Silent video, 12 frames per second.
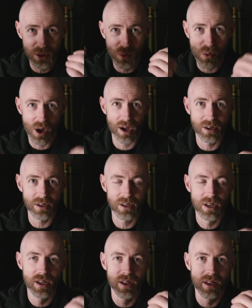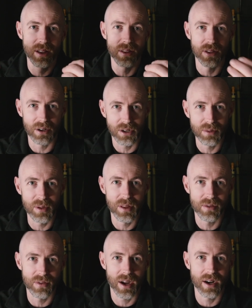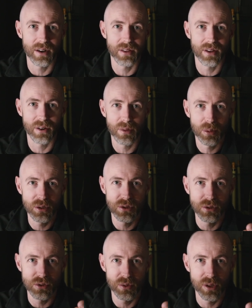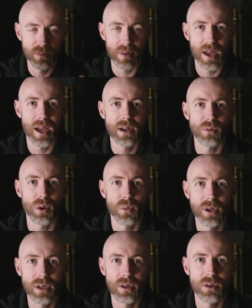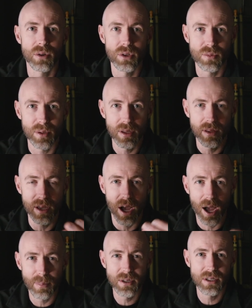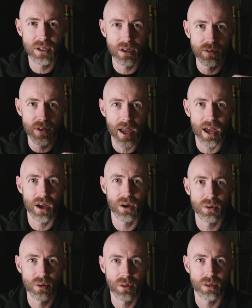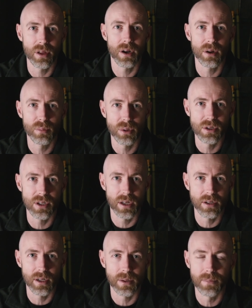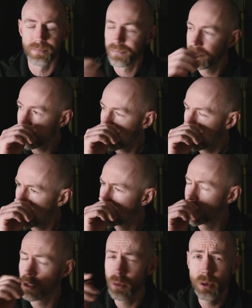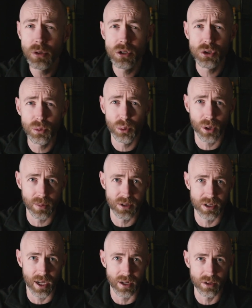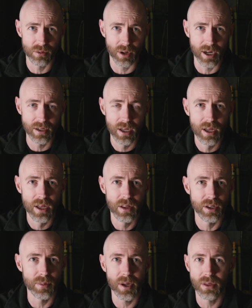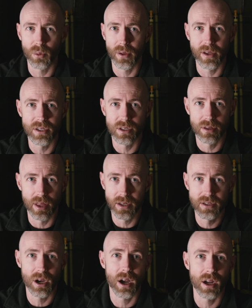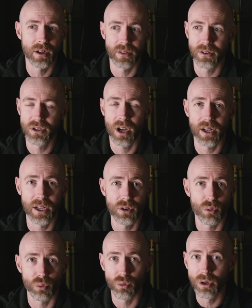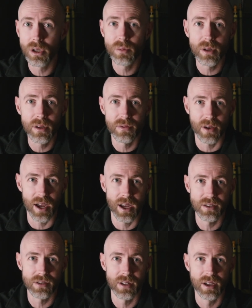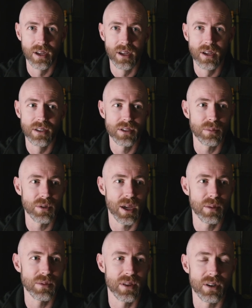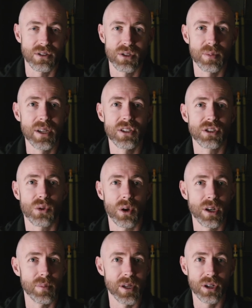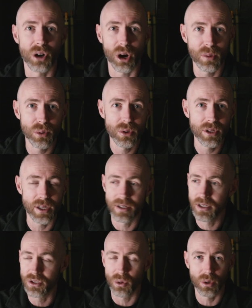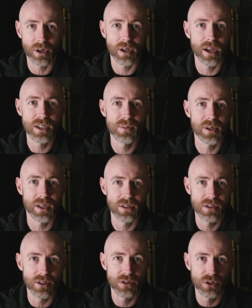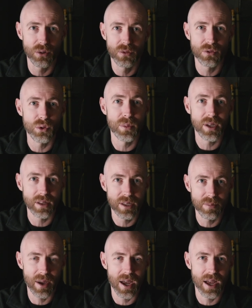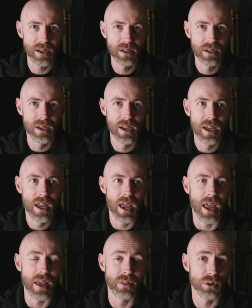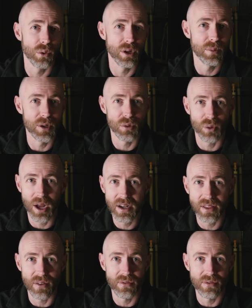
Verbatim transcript: the water. They're going to be the fire. They're the person who's really mad. And what we need to do is be the opposite of how they're presenting. So someone who's super upset, right? Think about the way they they talk. They're talking really really fast. Sometimes their speech is going to be garbled and disorganized because they're so fumingly mad, and they're going to be red in the